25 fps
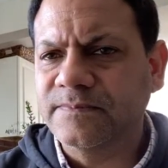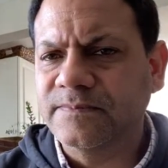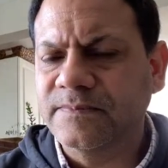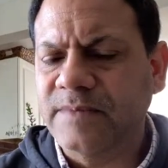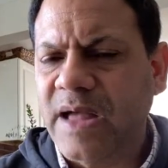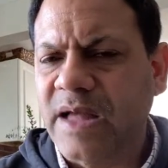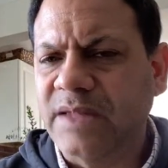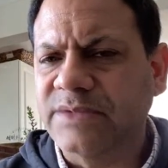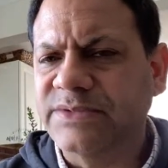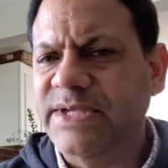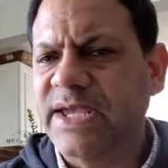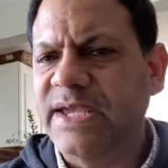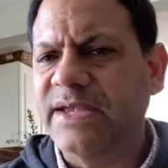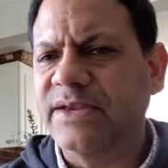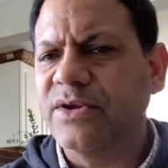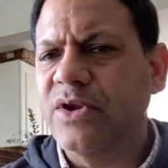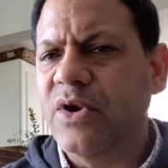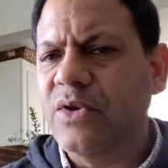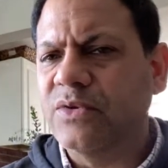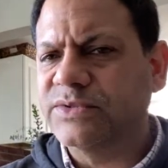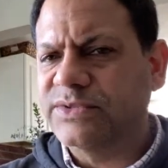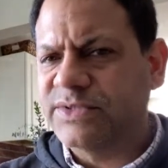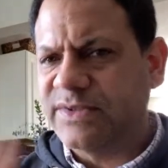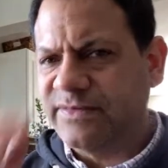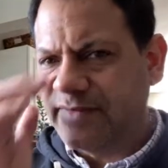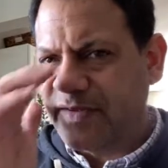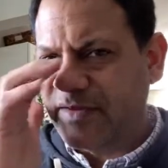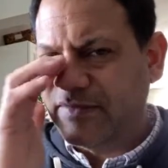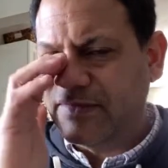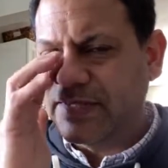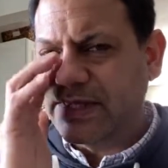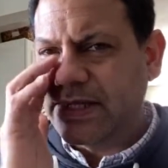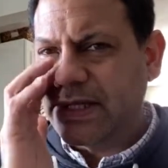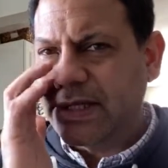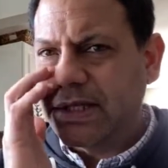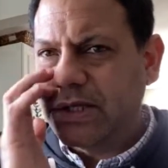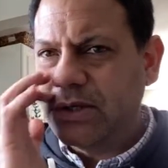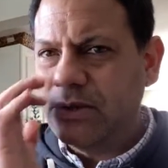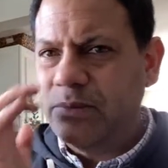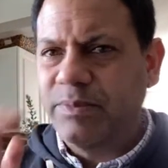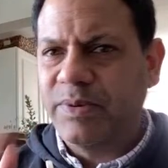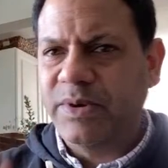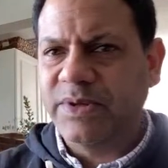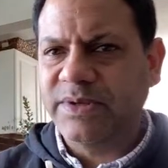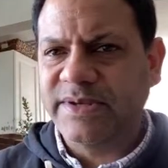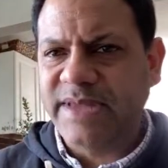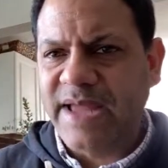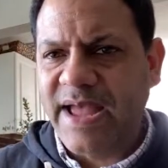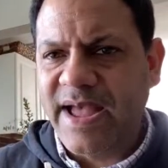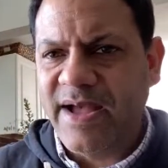I'll take notes of everything you
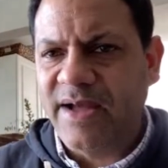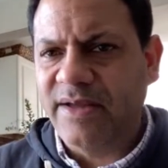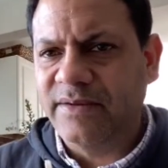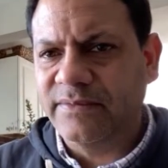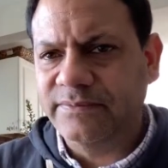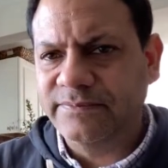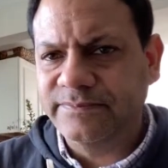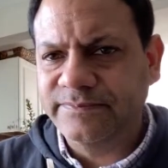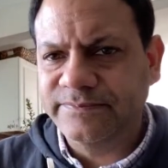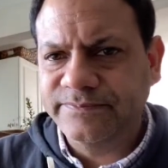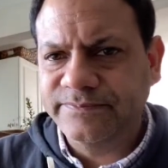put down.